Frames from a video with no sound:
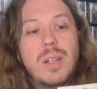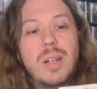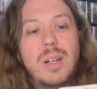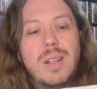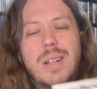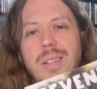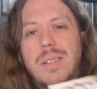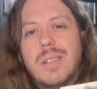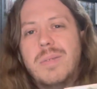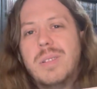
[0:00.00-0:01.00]
Uh, that
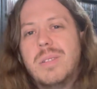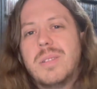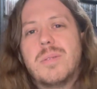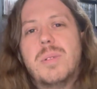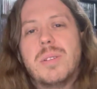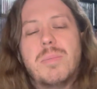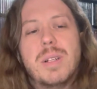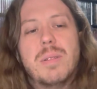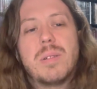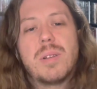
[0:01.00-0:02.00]
is, if this was my
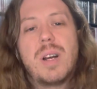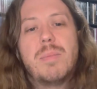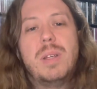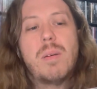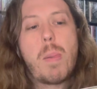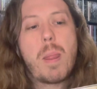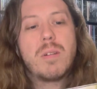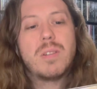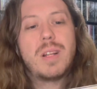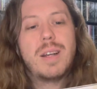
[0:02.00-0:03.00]
original copy,
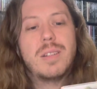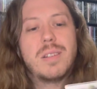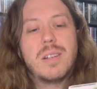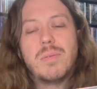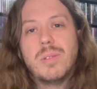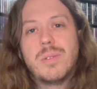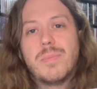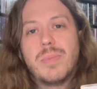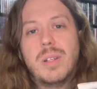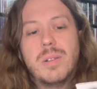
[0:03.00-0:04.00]
because a lot of this stuff was,
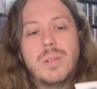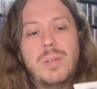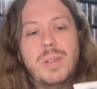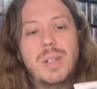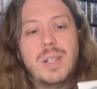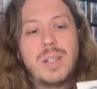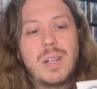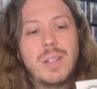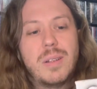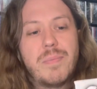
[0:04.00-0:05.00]
you know, old and I
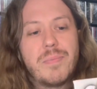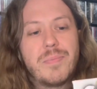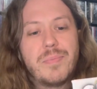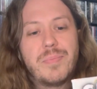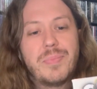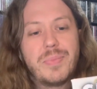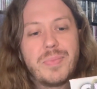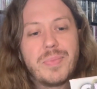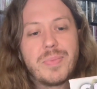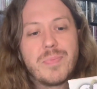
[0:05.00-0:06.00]
kind
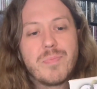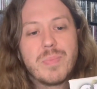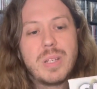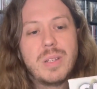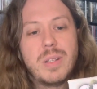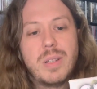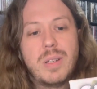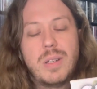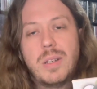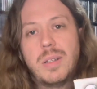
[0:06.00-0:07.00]
of,
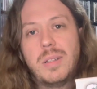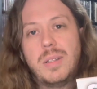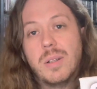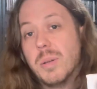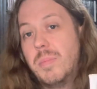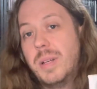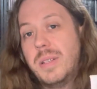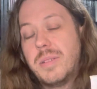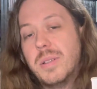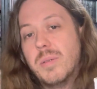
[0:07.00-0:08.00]
you know,
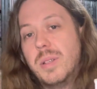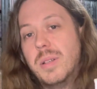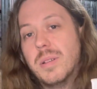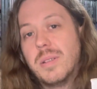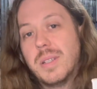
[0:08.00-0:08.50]
replaced it over the years.